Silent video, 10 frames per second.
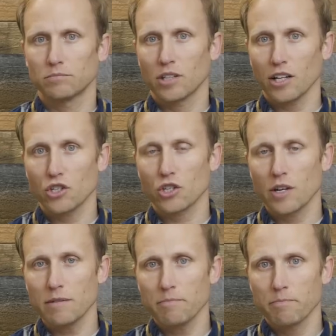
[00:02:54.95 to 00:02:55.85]

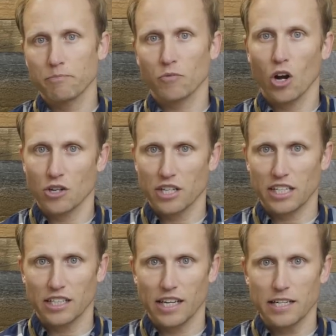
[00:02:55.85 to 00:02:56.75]
touchscreen,
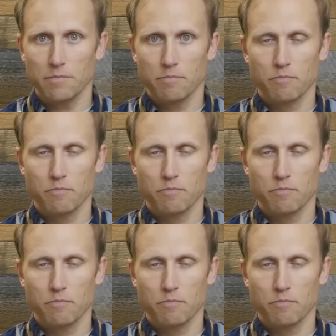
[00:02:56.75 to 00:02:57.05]
articulating.